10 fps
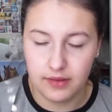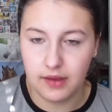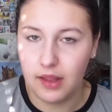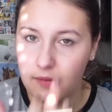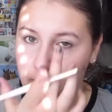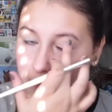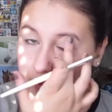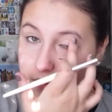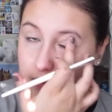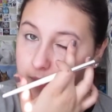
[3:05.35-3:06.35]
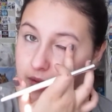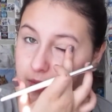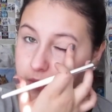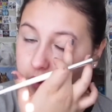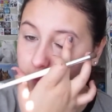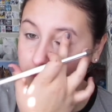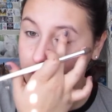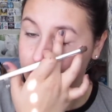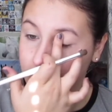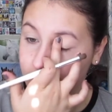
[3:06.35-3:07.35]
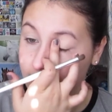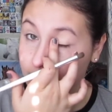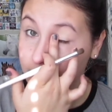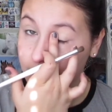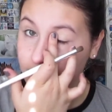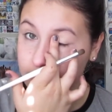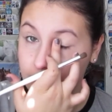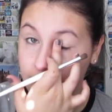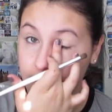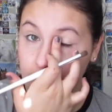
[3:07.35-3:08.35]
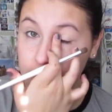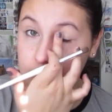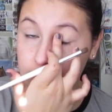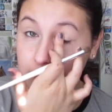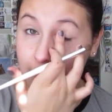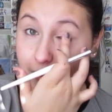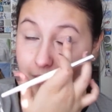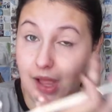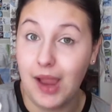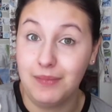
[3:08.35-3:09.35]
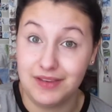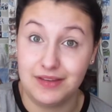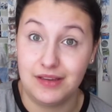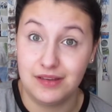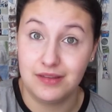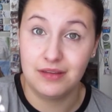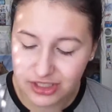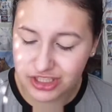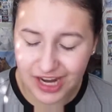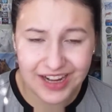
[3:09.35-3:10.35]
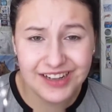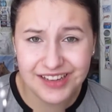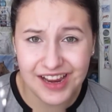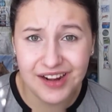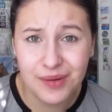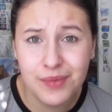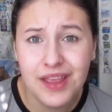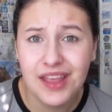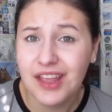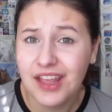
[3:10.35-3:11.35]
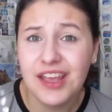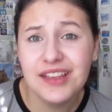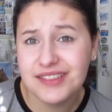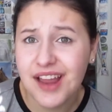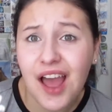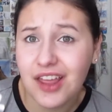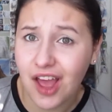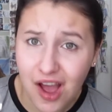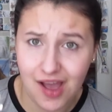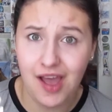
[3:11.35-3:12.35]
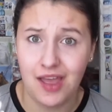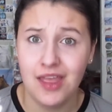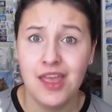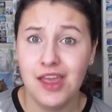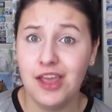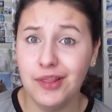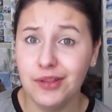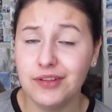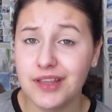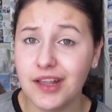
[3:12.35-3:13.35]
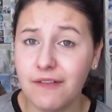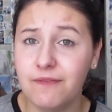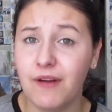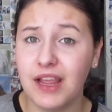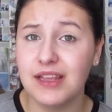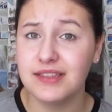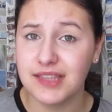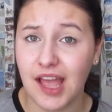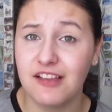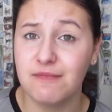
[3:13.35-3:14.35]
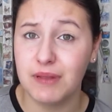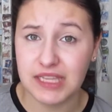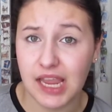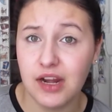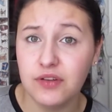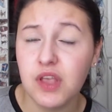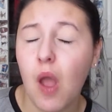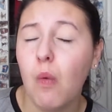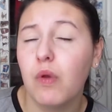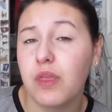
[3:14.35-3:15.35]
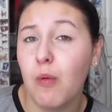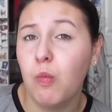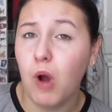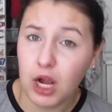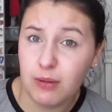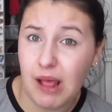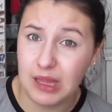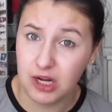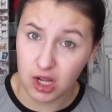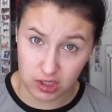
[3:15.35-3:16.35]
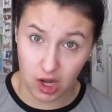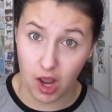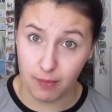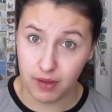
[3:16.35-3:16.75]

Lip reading: Like, anyone can sing about the problems. I mean, look at Avril Lavigne. She sung about Lyme disease. Channing Tatum, he's not hot. He looks like a fucking sack of potatoes with a watermelon on top.